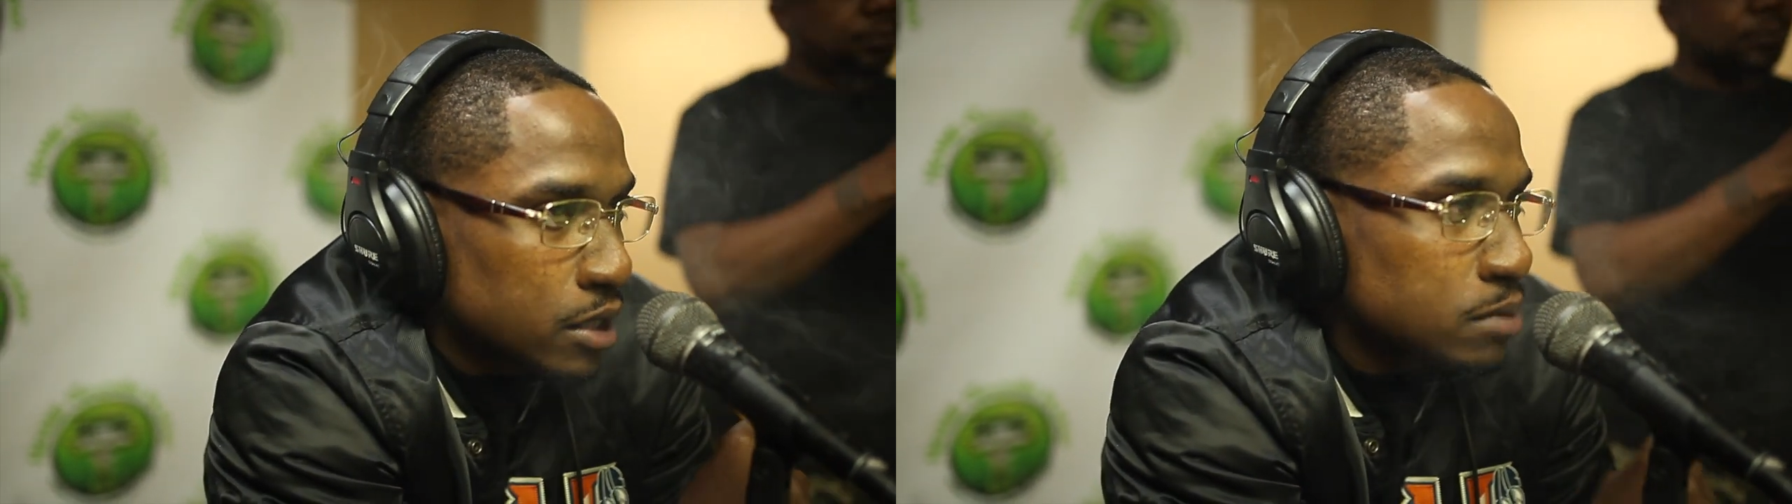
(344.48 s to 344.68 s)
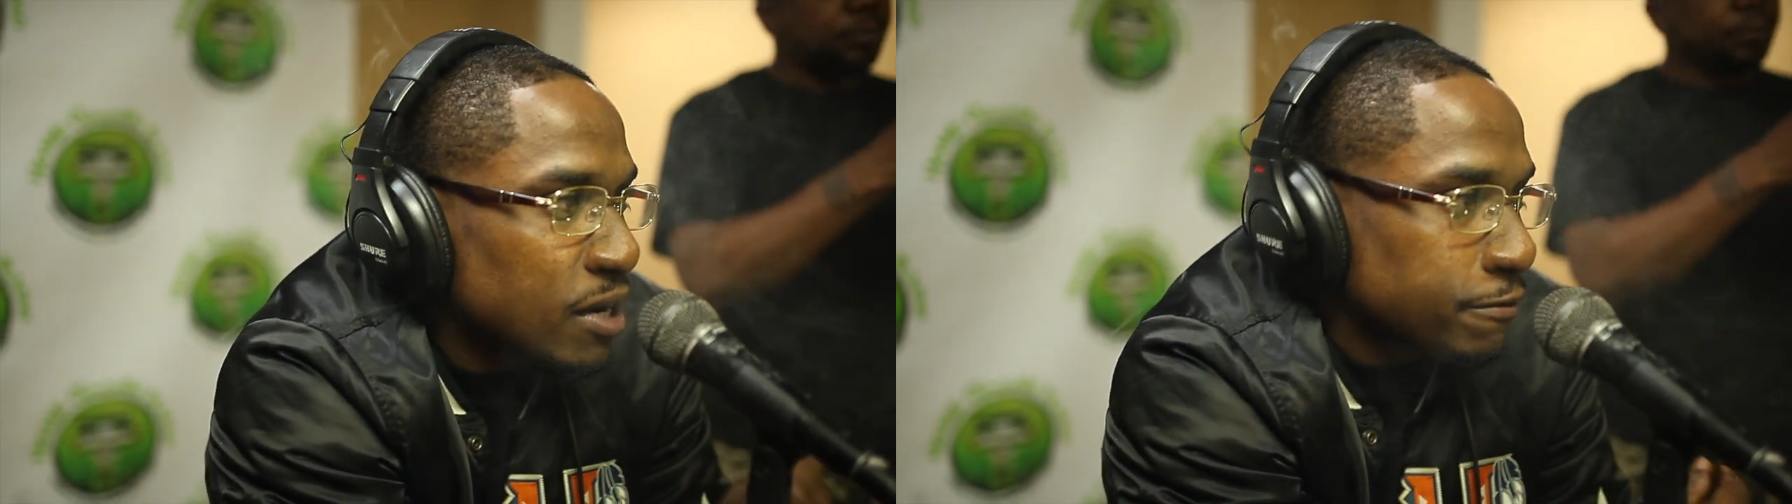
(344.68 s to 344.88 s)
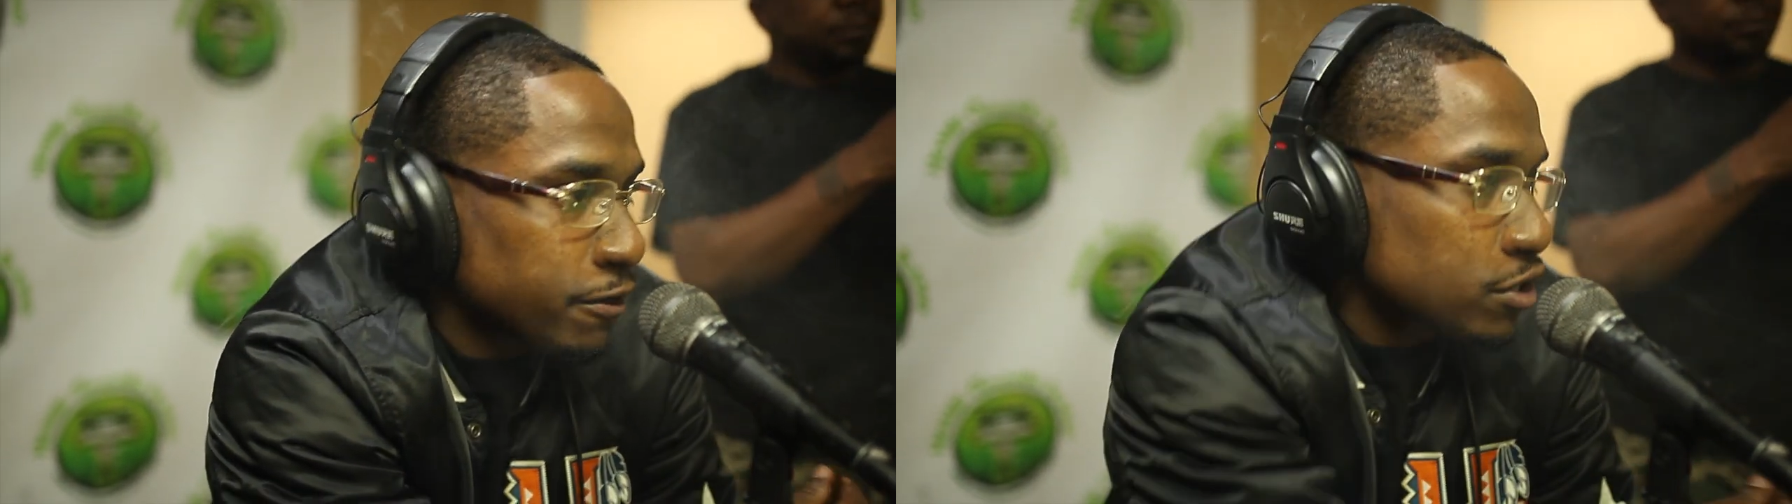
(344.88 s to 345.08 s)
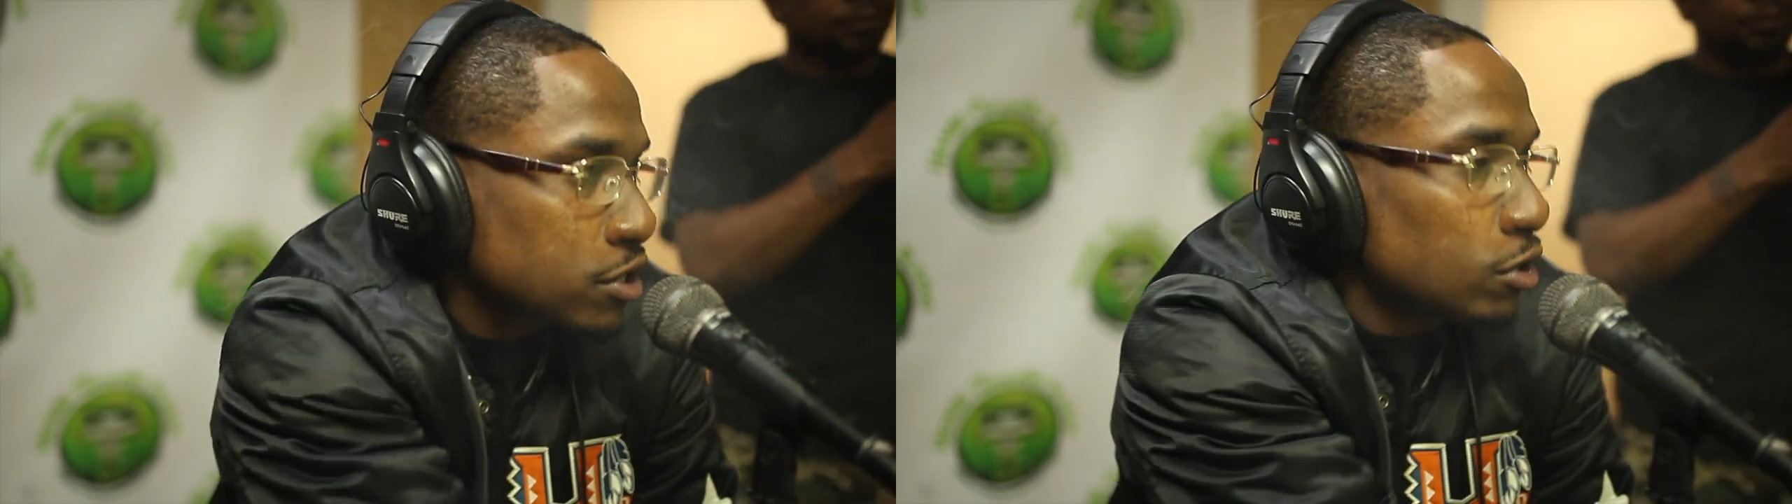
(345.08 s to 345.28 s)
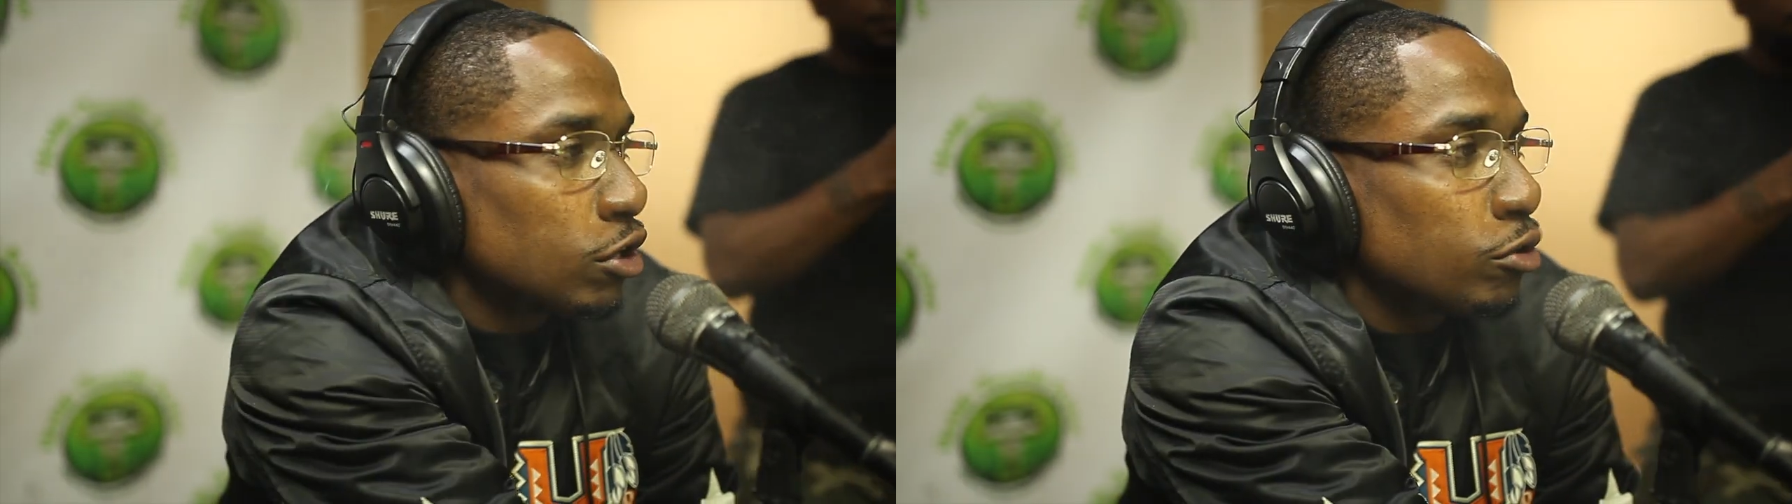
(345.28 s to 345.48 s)
This is my first
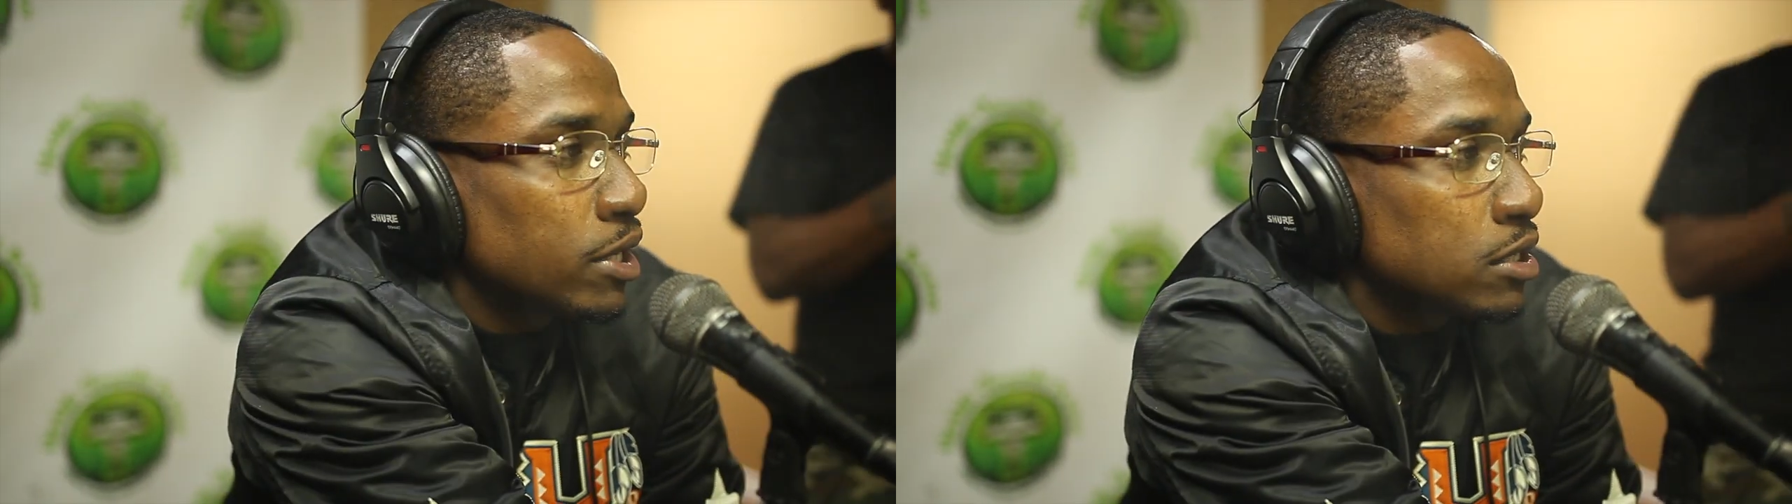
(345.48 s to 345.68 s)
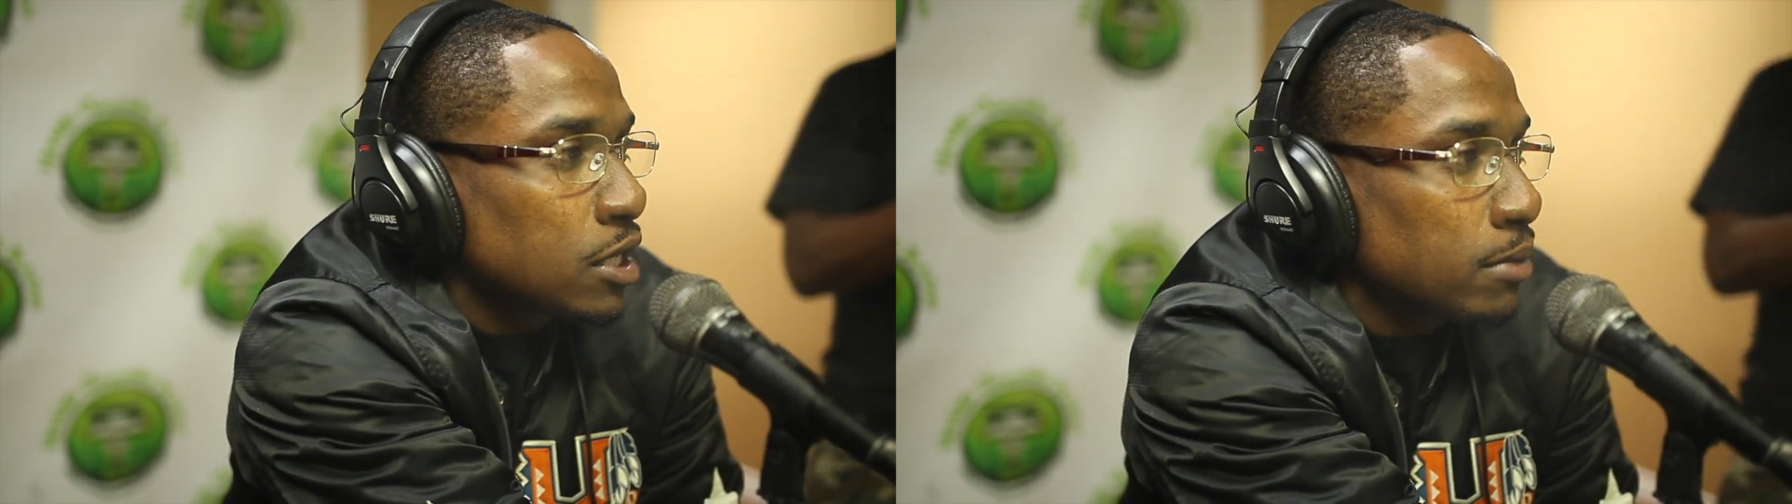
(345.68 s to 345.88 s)
solo mixtape.